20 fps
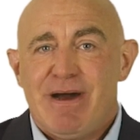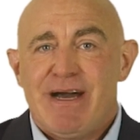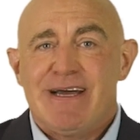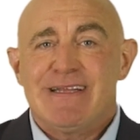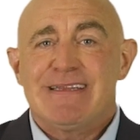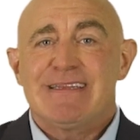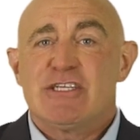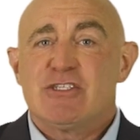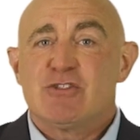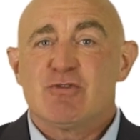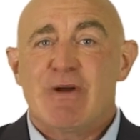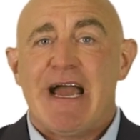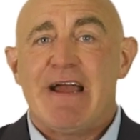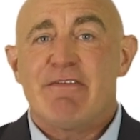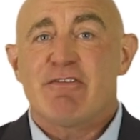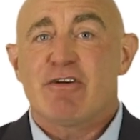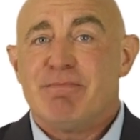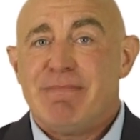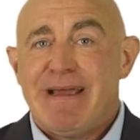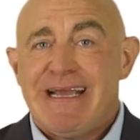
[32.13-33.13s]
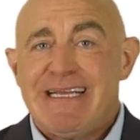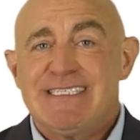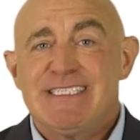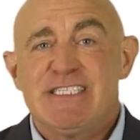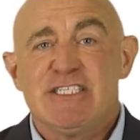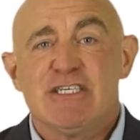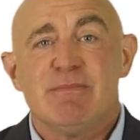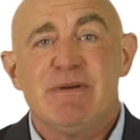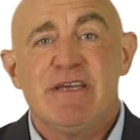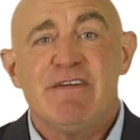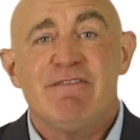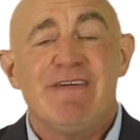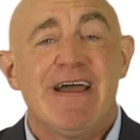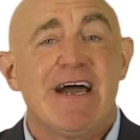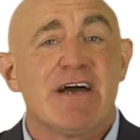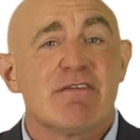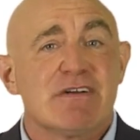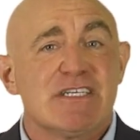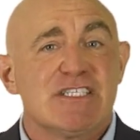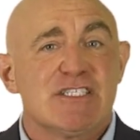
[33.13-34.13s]
but the driver may still be
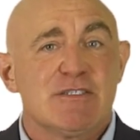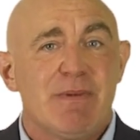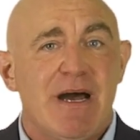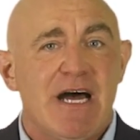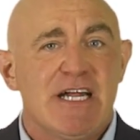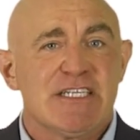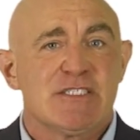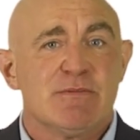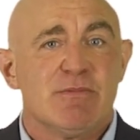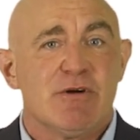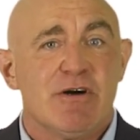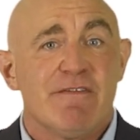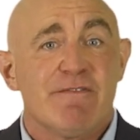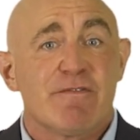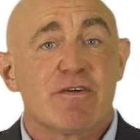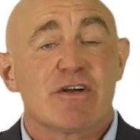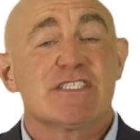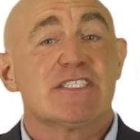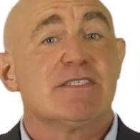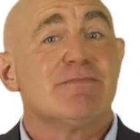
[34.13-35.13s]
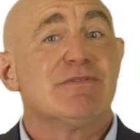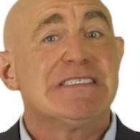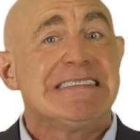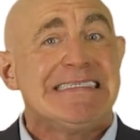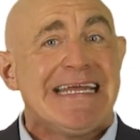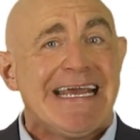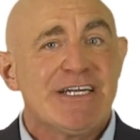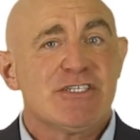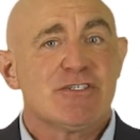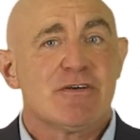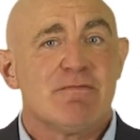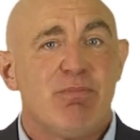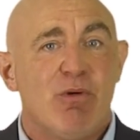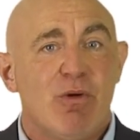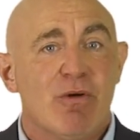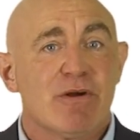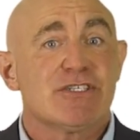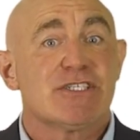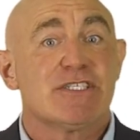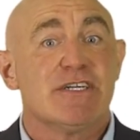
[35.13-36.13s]
found responsible for a substantial
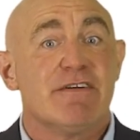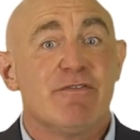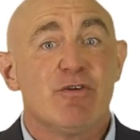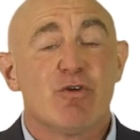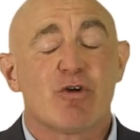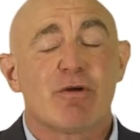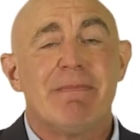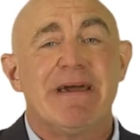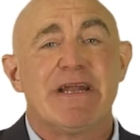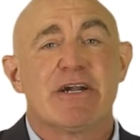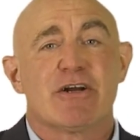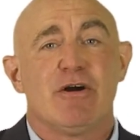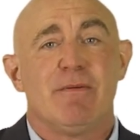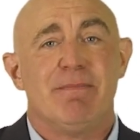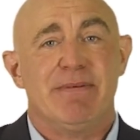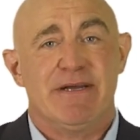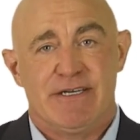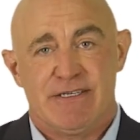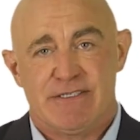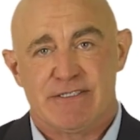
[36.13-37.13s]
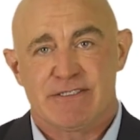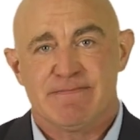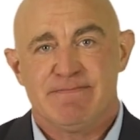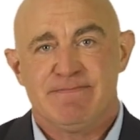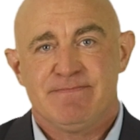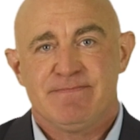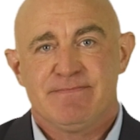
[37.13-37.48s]
portion of your medical bills.